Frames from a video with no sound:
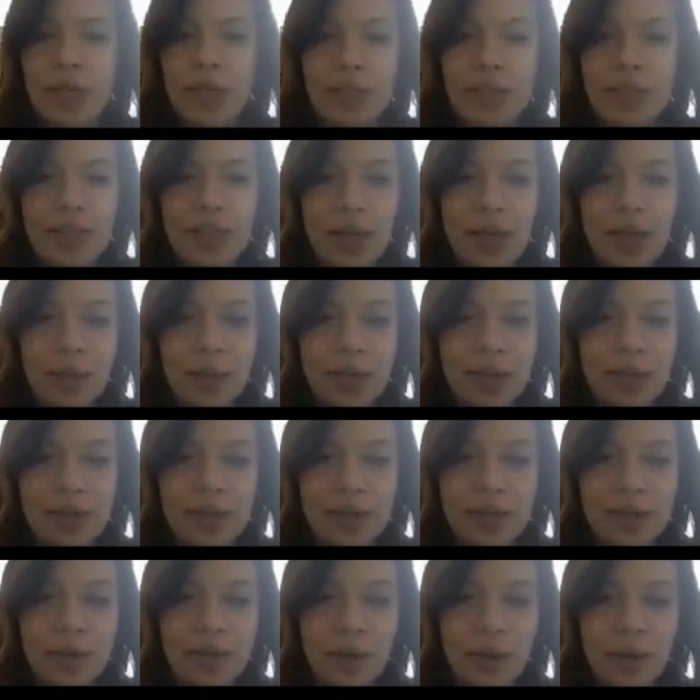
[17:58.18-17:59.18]
I
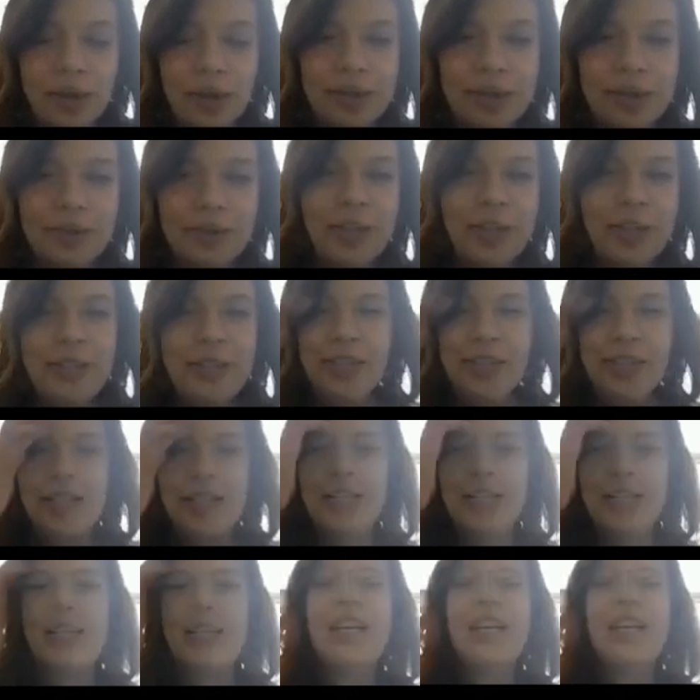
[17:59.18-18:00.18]
went in the wrong
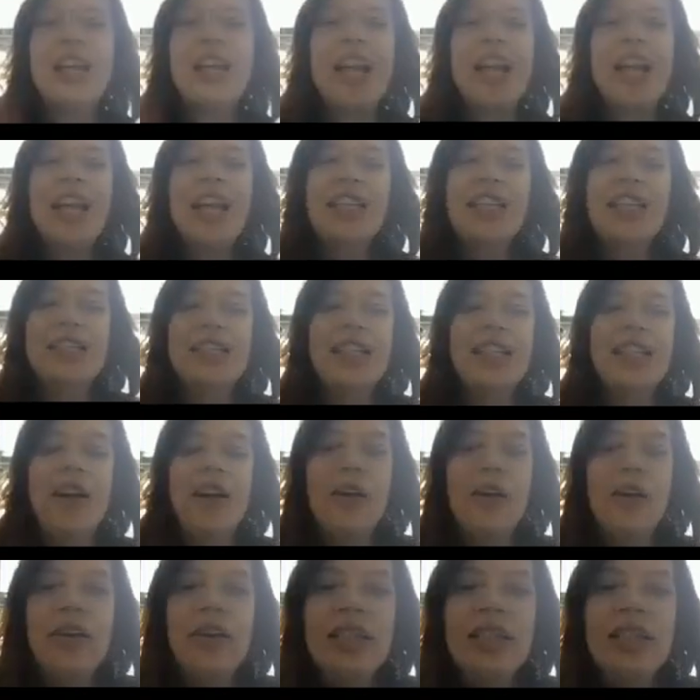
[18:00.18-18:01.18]
direction.
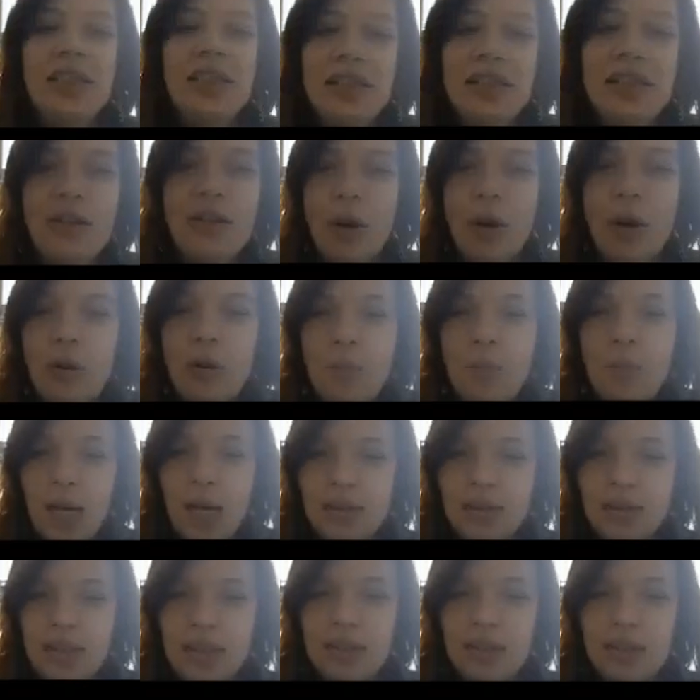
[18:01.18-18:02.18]
So in this growing
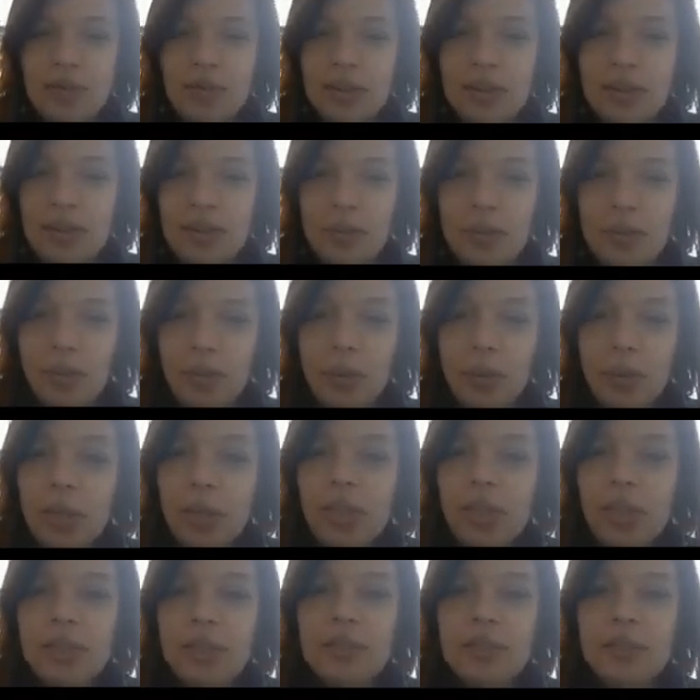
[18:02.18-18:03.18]
multi-diverse
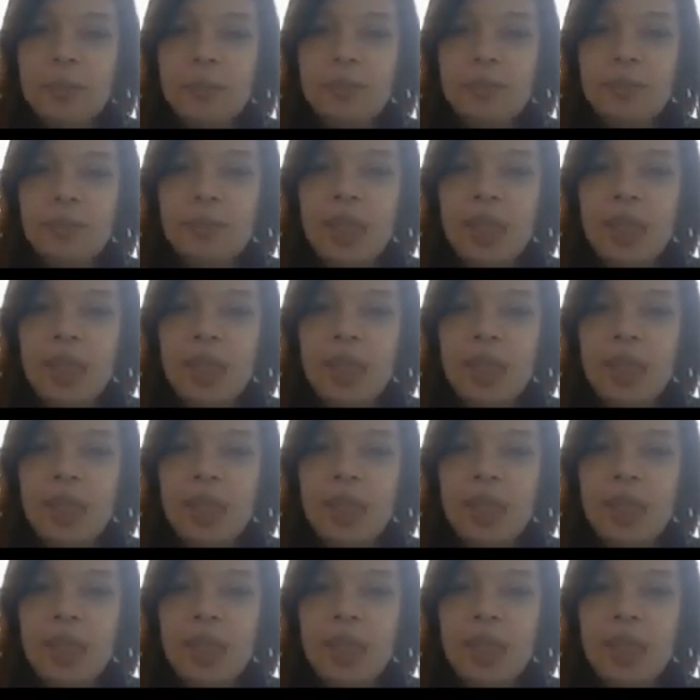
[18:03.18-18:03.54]
world,